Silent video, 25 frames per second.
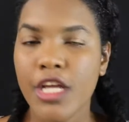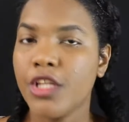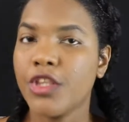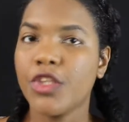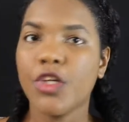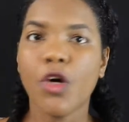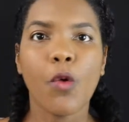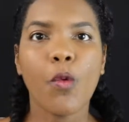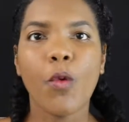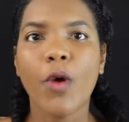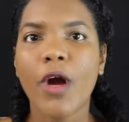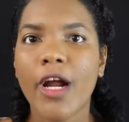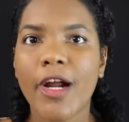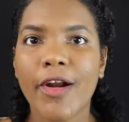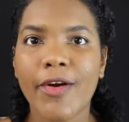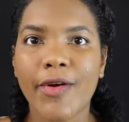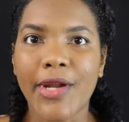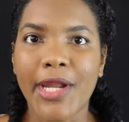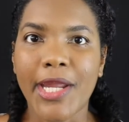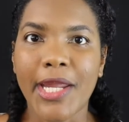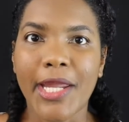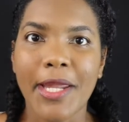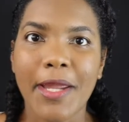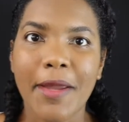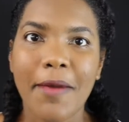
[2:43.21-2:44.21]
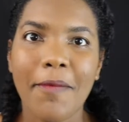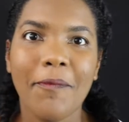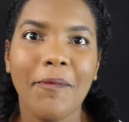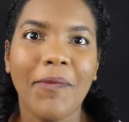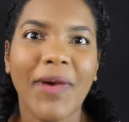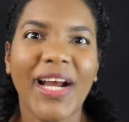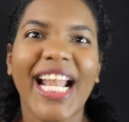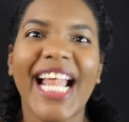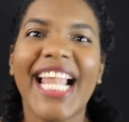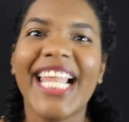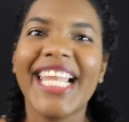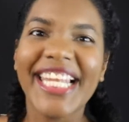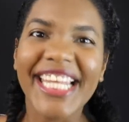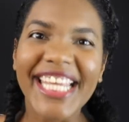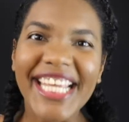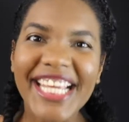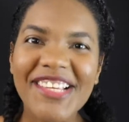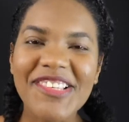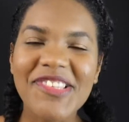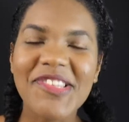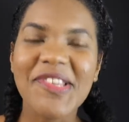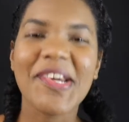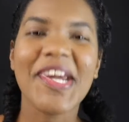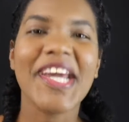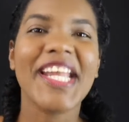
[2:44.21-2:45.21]
Don't worry. But at
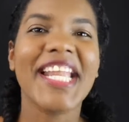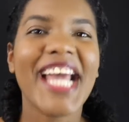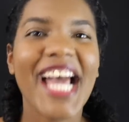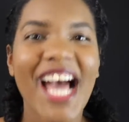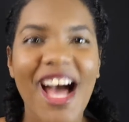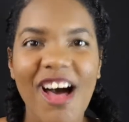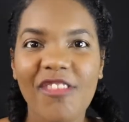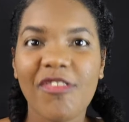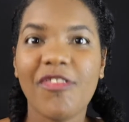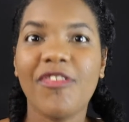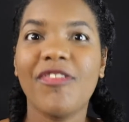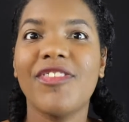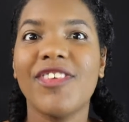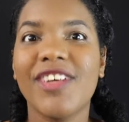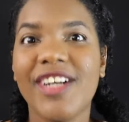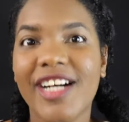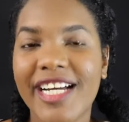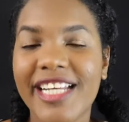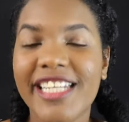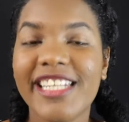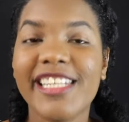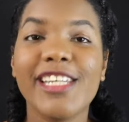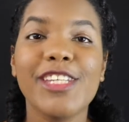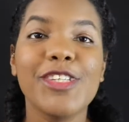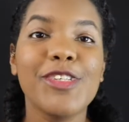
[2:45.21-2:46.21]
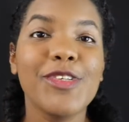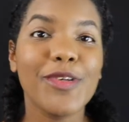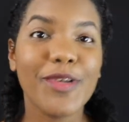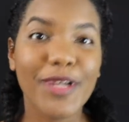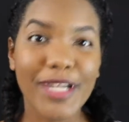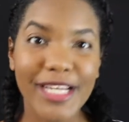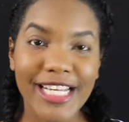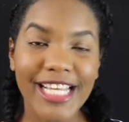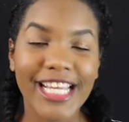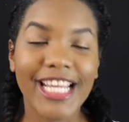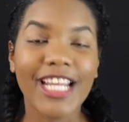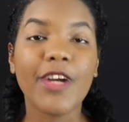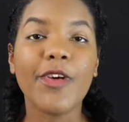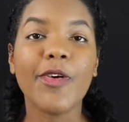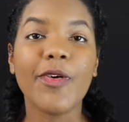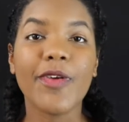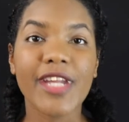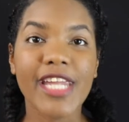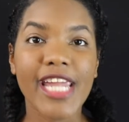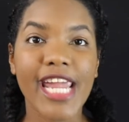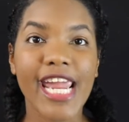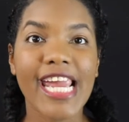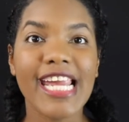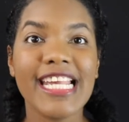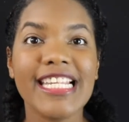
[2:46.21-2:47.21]
least you're gonna have fun and you're gonna
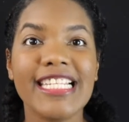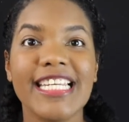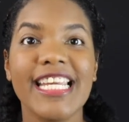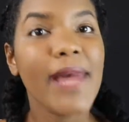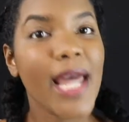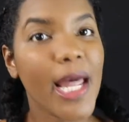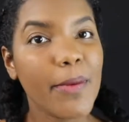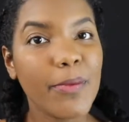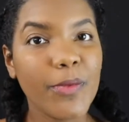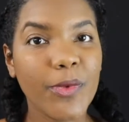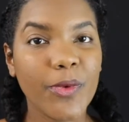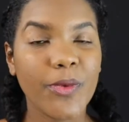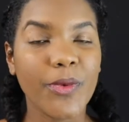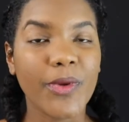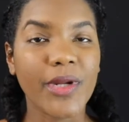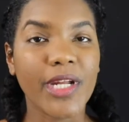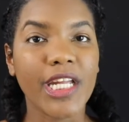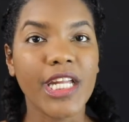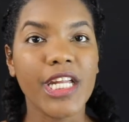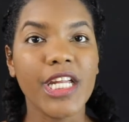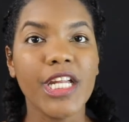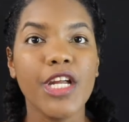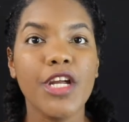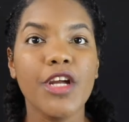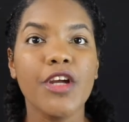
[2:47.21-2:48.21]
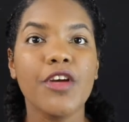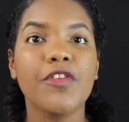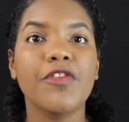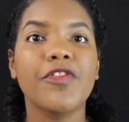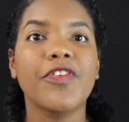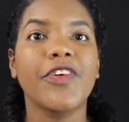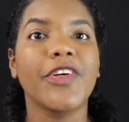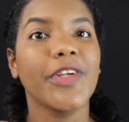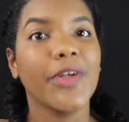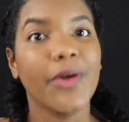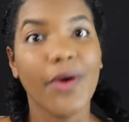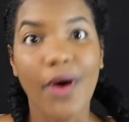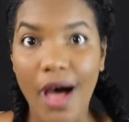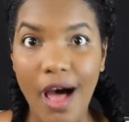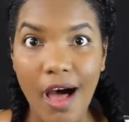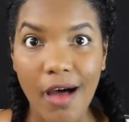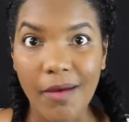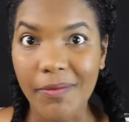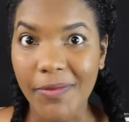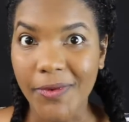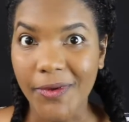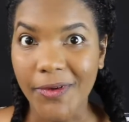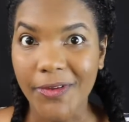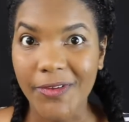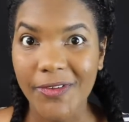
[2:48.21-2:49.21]
create memory for your
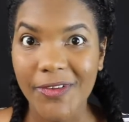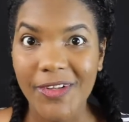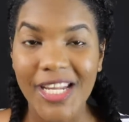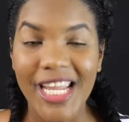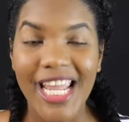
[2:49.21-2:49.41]
album.